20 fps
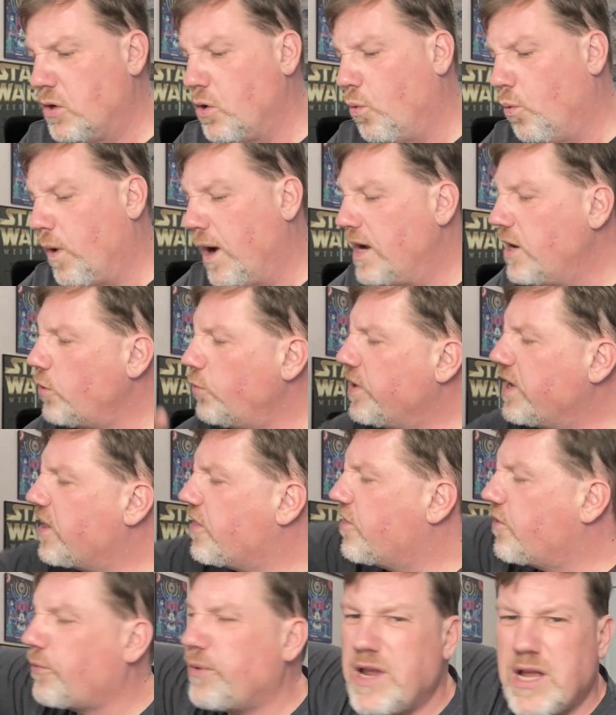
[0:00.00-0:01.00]
Why did we get
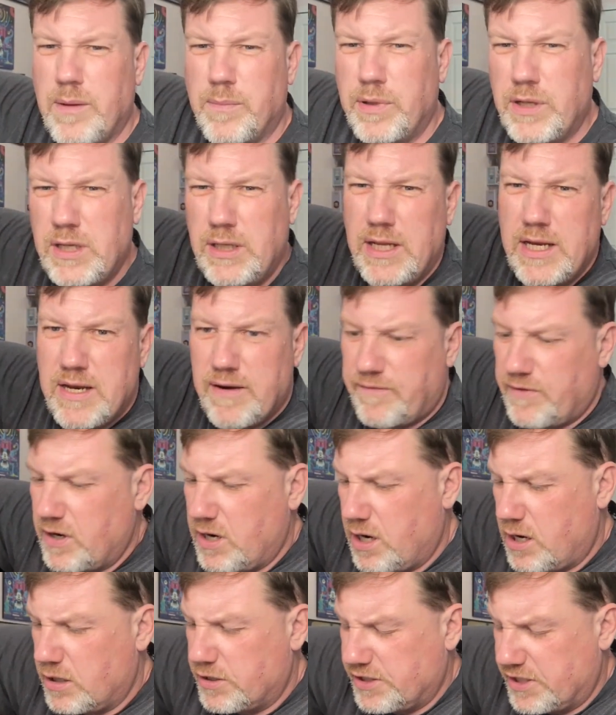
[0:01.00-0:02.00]
3 completely different
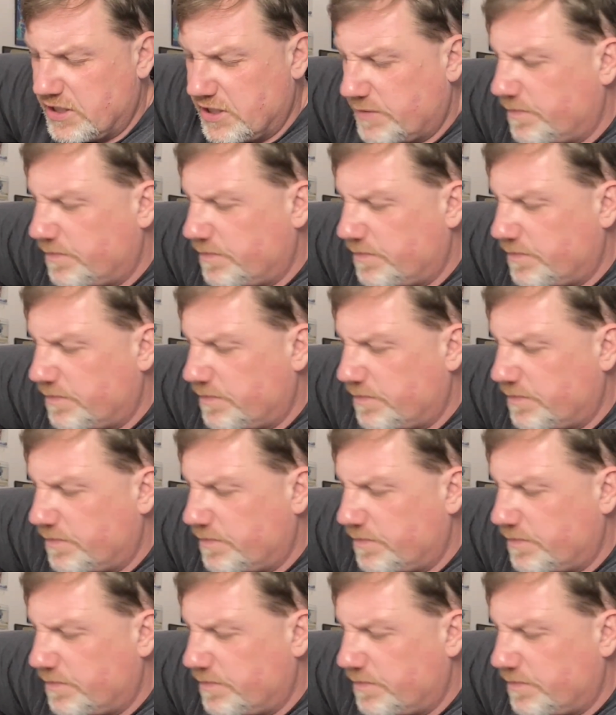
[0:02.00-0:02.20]
cars in this